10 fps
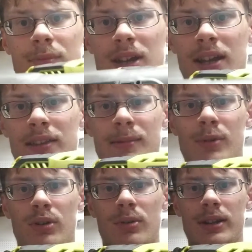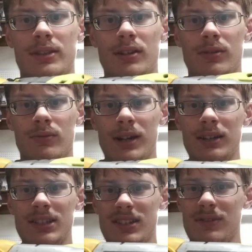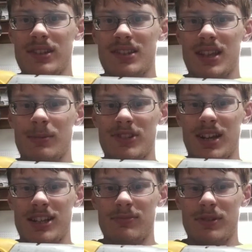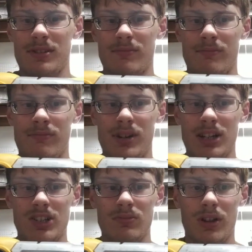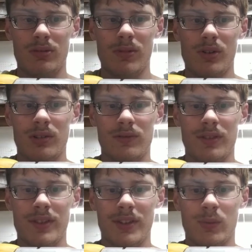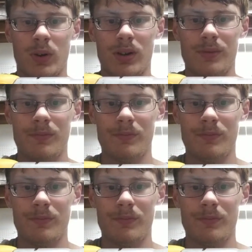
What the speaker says: And that motor right there. Relatively the same size, but much smaller motor for this one.